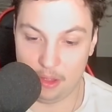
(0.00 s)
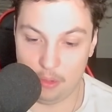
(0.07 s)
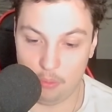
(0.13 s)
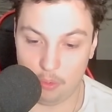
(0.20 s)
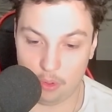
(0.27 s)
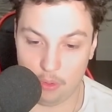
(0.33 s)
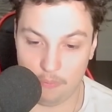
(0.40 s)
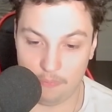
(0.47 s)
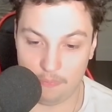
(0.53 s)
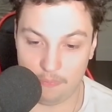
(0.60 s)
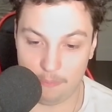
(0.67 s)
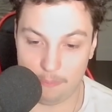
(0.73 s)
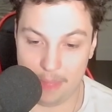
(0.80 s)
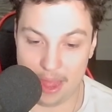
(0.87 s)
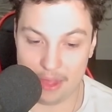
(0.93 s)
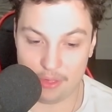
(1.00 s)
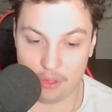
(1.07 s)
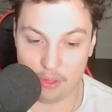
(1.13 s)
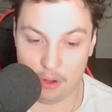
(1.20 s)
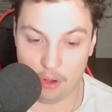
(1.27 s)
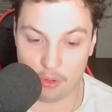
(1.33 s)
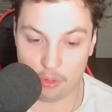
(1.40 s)
Go Magic
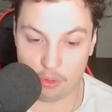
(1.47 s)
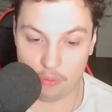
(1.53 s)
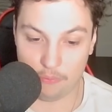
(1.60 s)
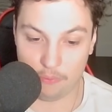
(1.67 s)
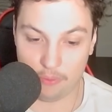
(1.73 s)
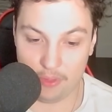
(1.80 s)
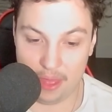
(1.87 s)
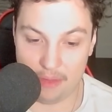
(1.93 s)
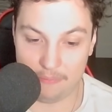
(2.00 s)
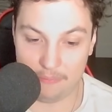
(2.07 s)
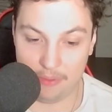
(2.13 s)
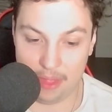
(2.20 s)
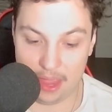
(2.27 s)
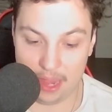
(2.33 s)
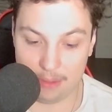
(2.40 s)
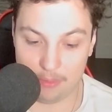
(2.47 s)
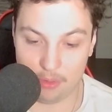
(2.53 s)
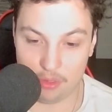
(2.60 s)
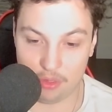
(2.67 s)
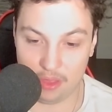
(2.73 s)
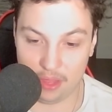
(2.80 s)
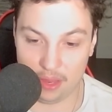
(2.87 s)
Archer for that Flying
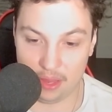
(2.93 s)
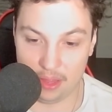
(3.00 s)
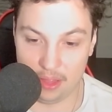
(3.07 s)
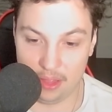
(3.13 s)
Machine.